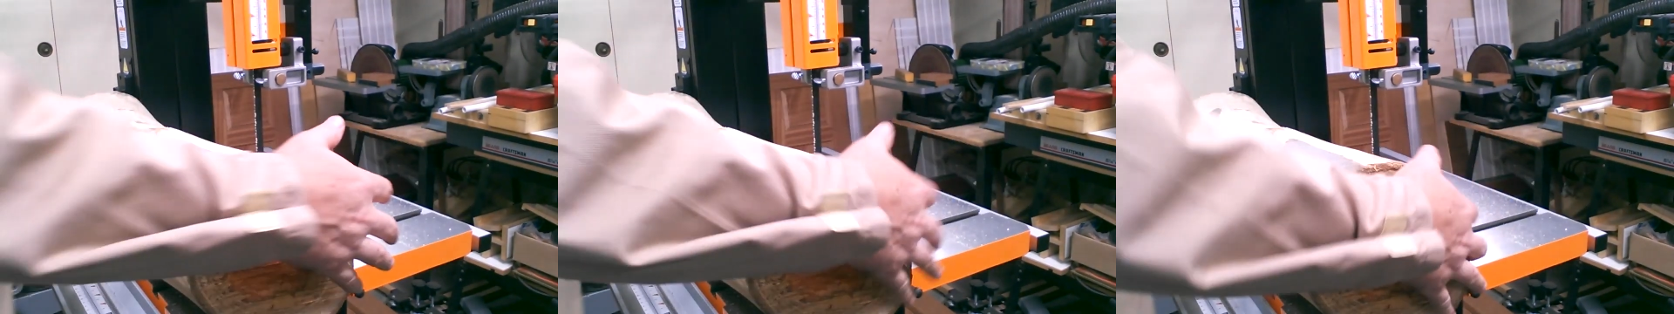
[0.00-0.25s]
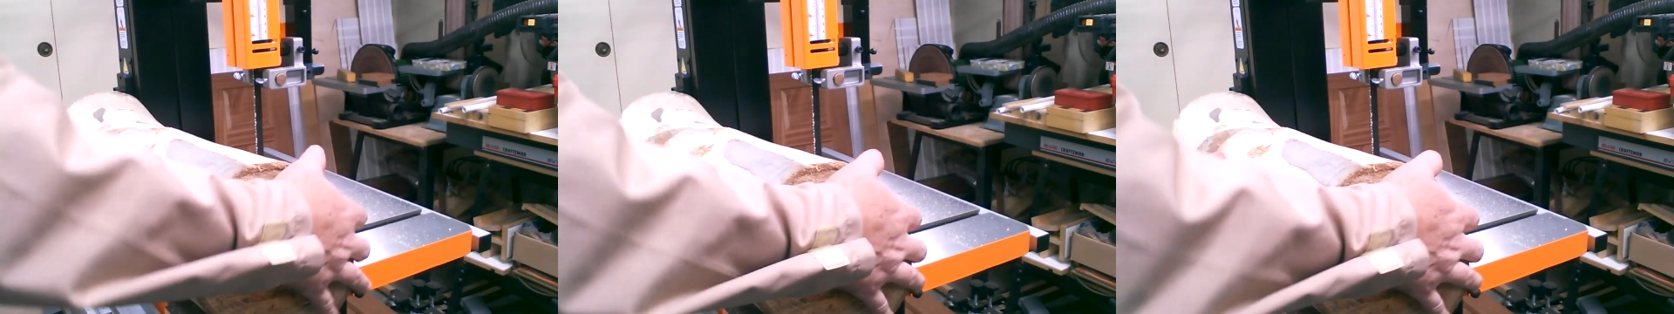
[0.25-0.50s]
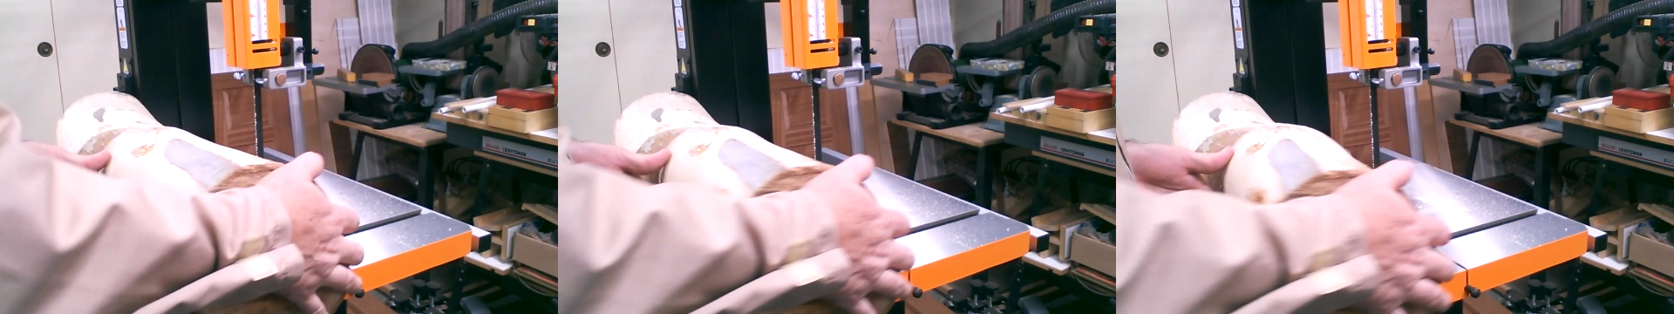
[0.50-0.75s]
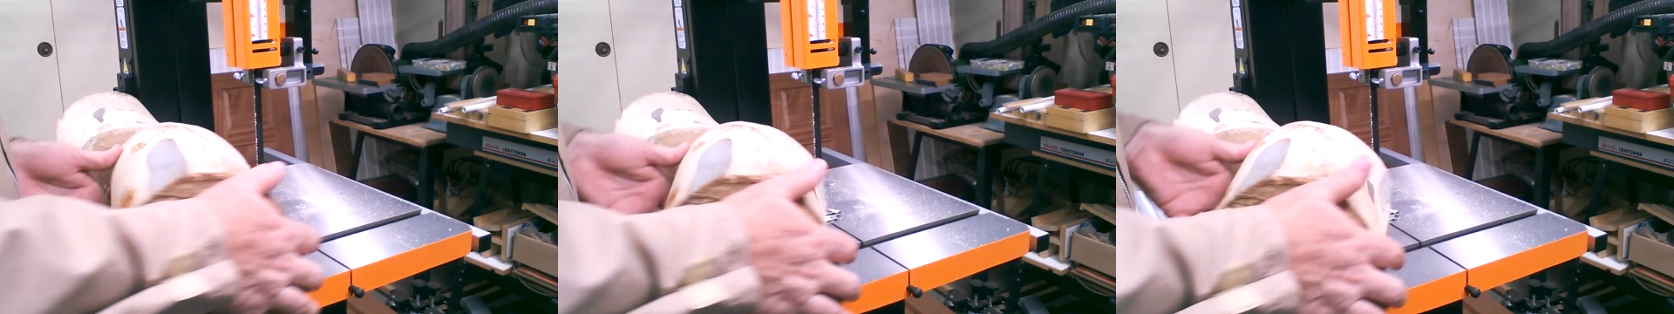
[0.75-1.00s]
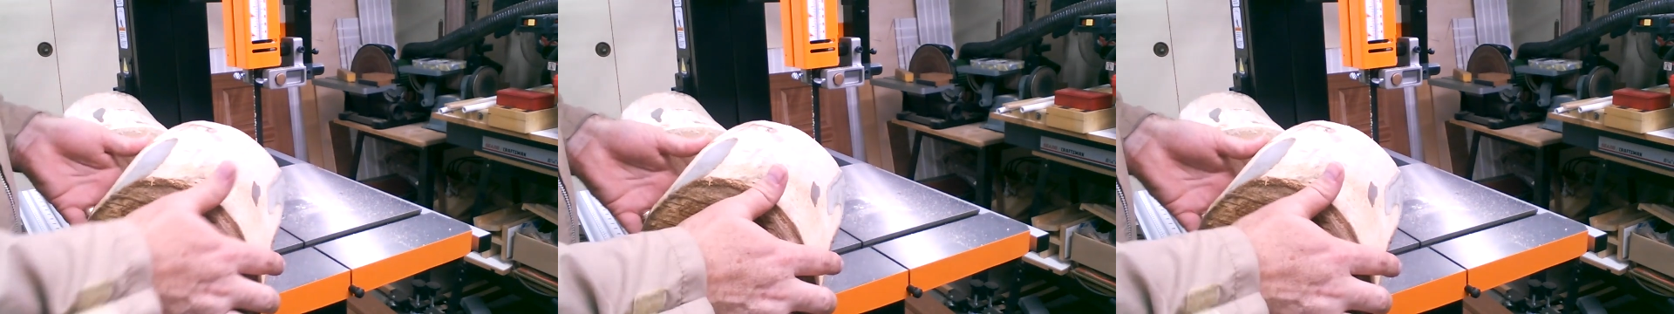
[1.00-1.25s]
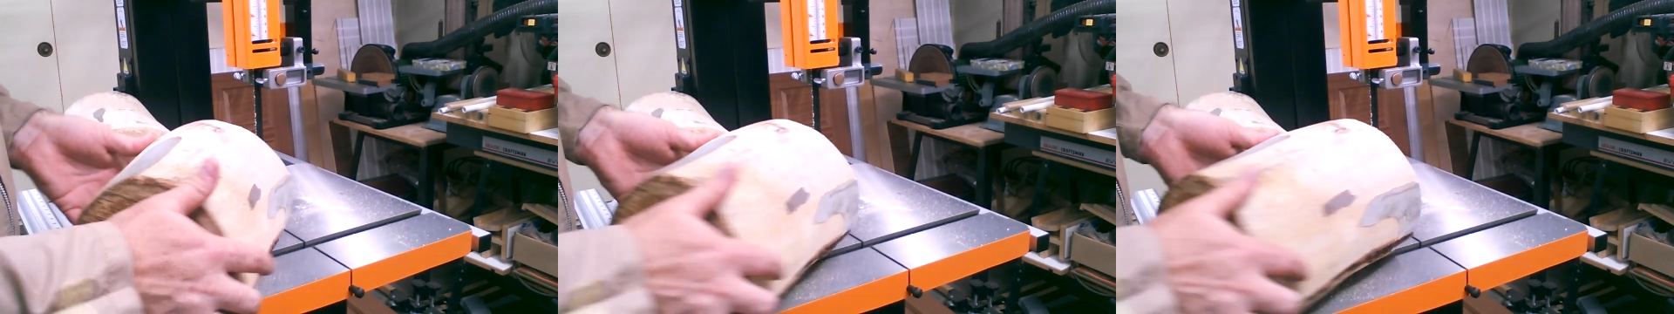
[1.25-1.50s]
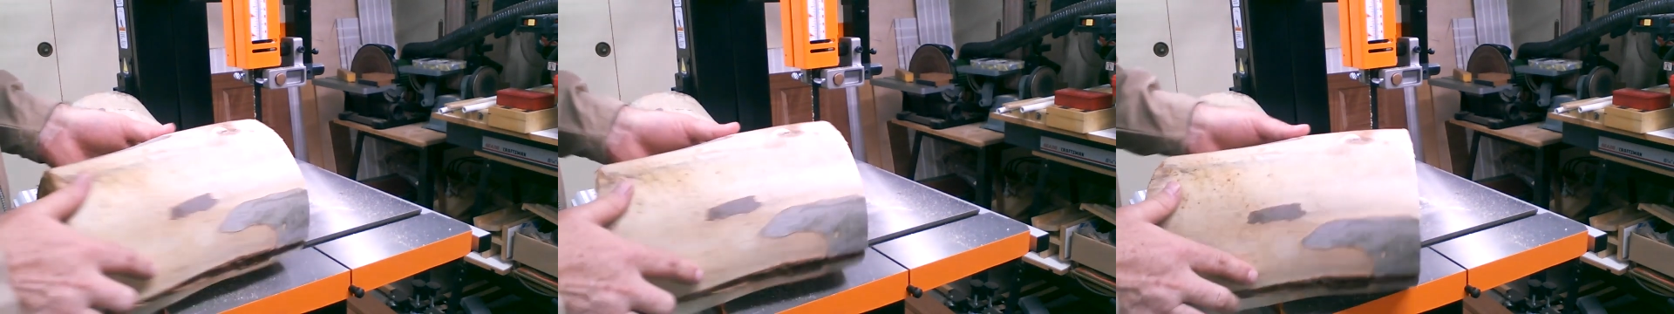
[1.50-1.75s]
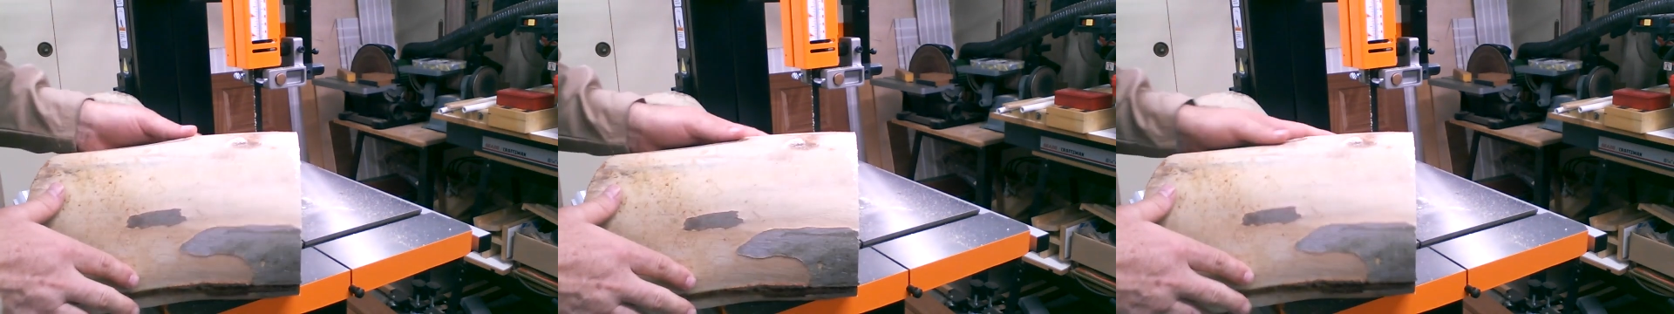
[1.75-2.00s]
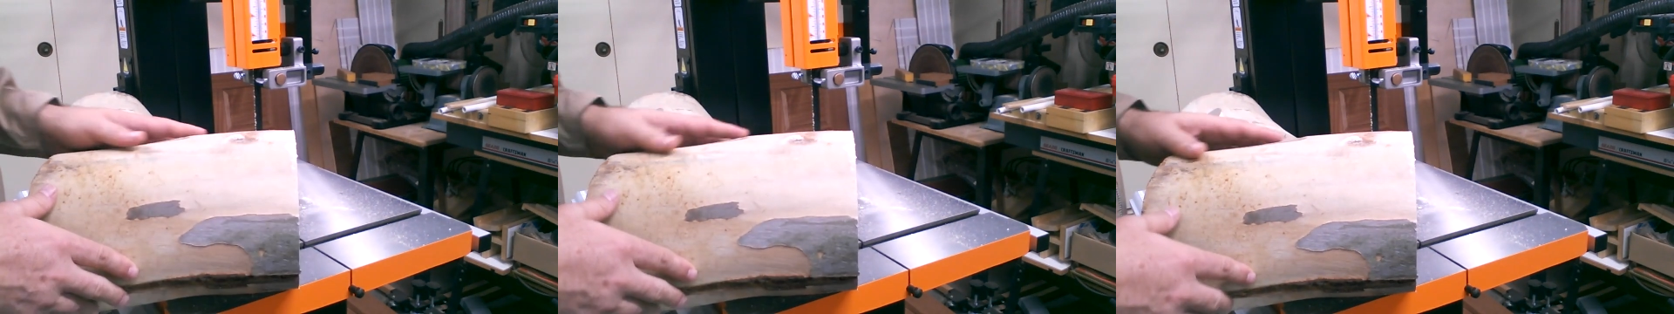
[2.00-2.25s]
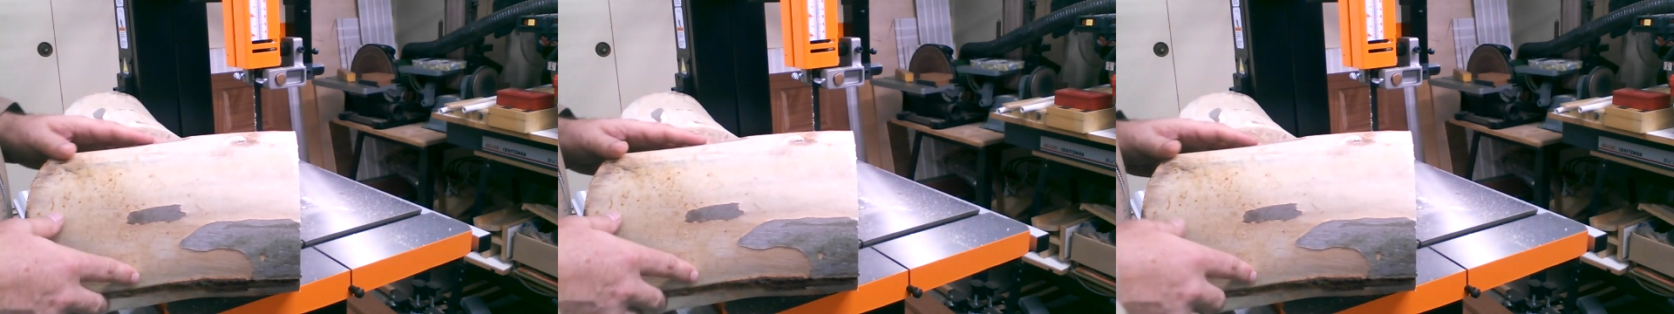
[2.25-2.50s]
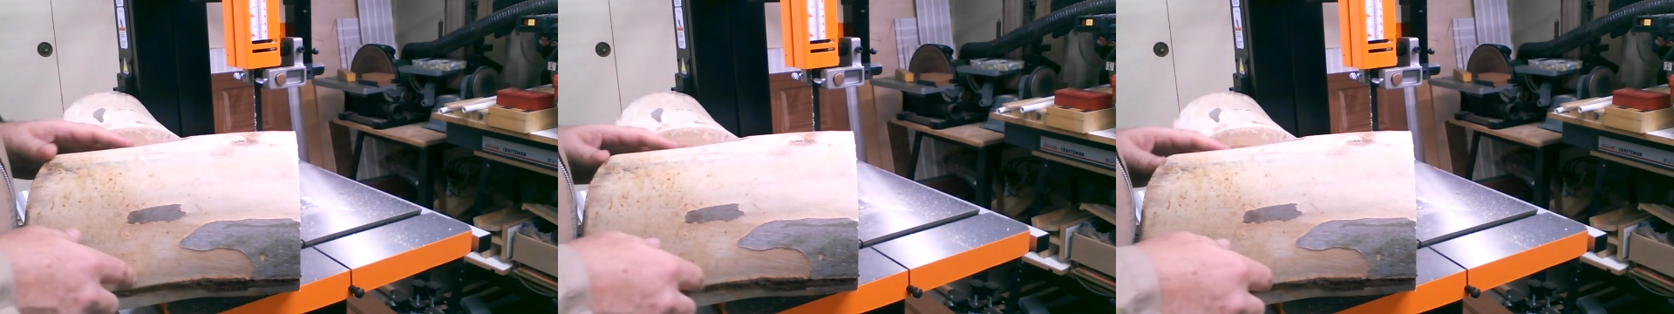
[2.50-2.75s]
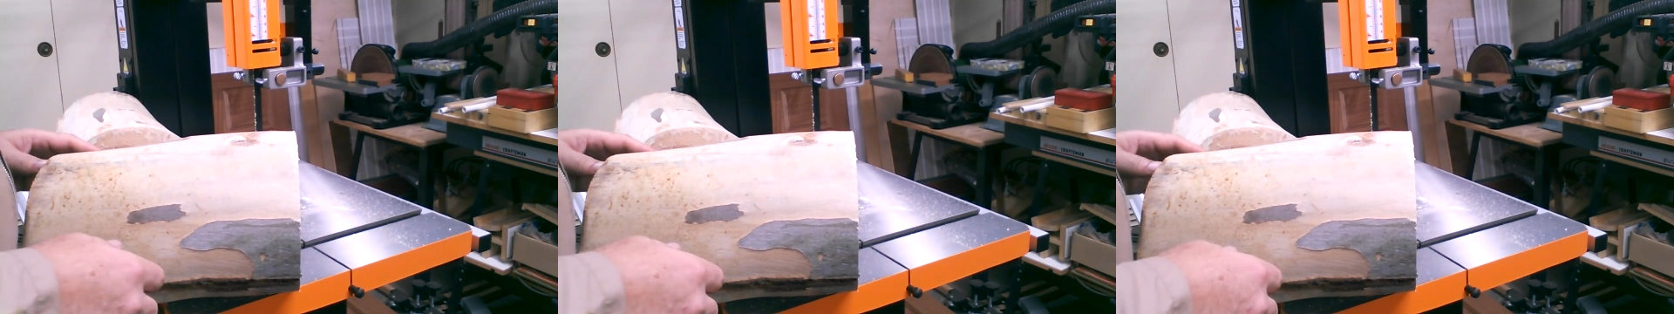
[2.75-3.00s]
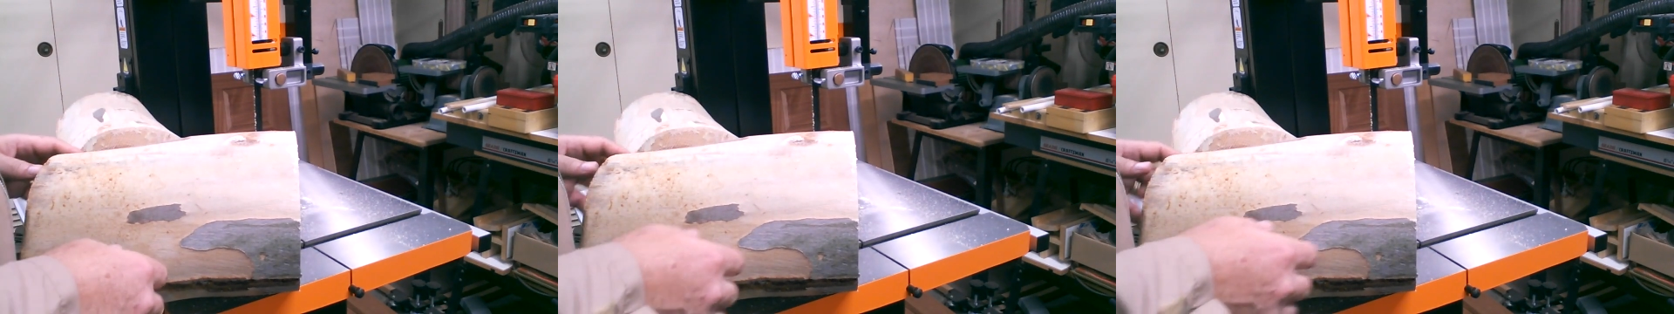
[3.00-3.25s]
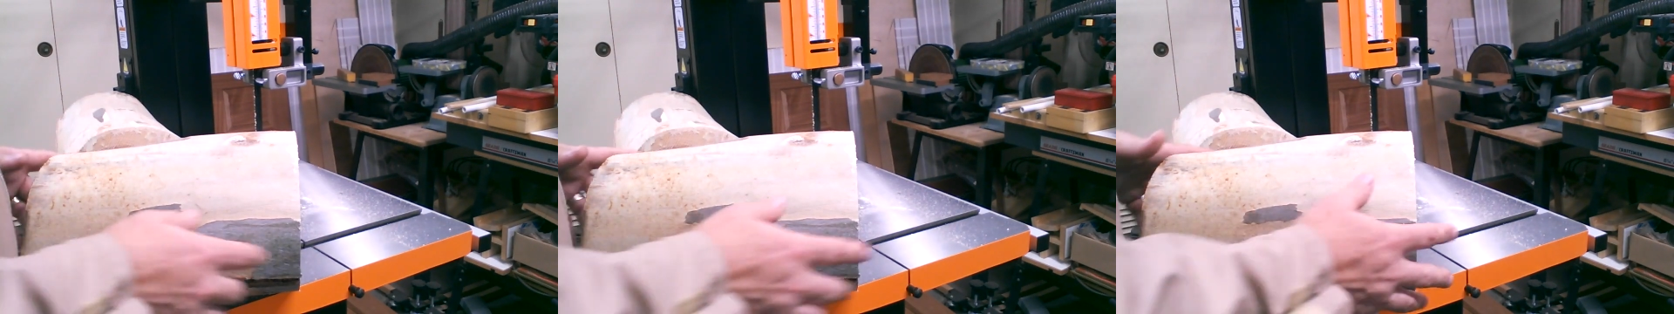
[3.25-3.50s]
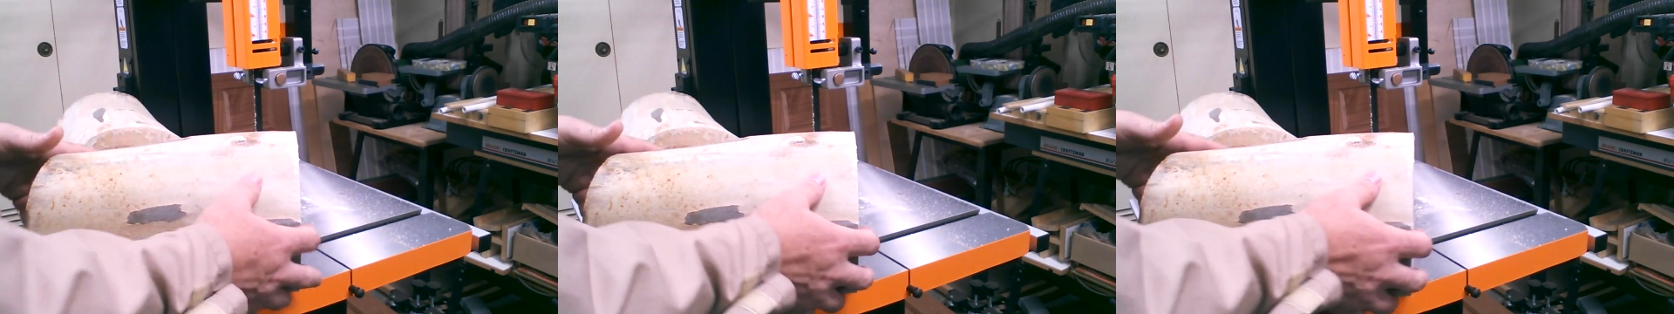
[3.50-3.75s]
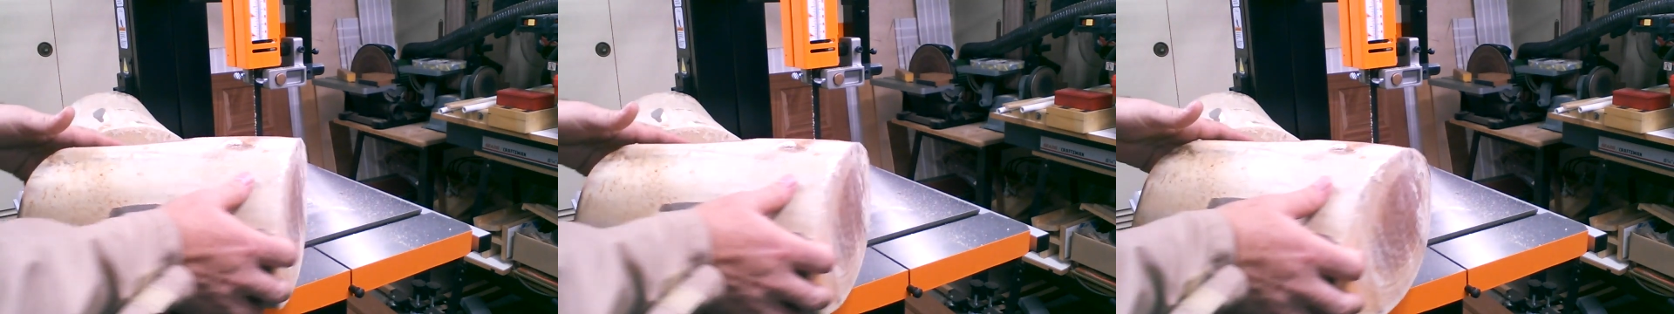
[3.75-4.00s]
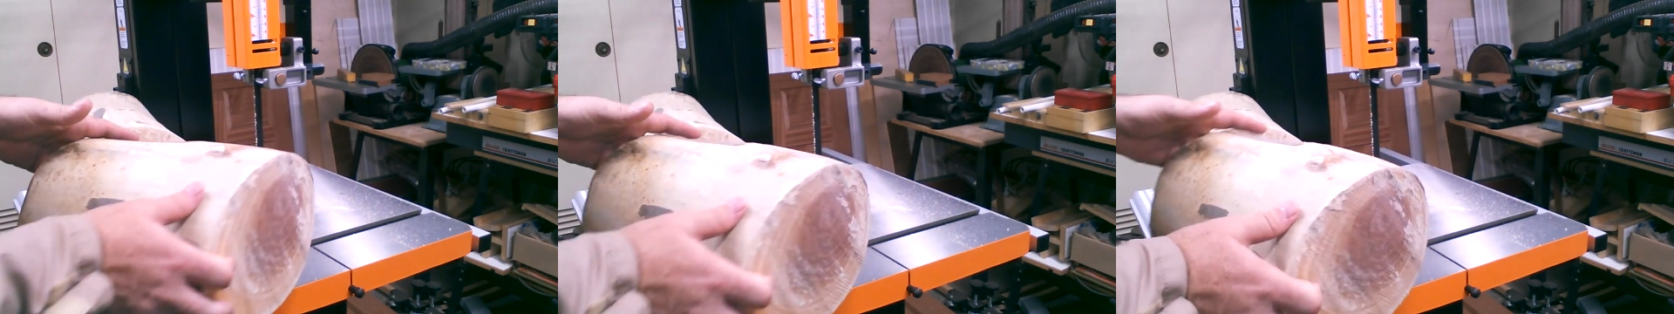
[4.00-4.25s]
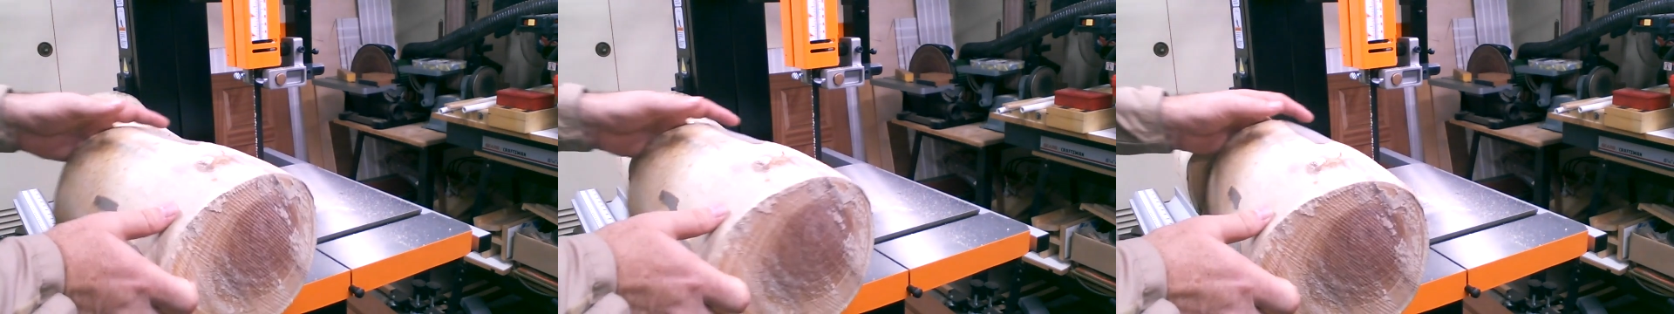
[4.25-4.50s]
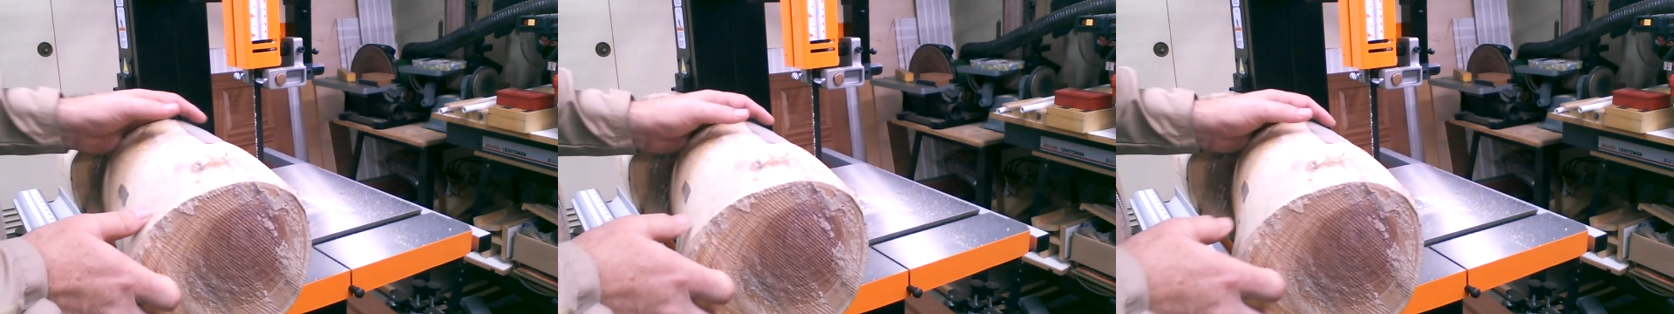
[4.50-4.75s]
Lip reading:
[unreadable: no face in view]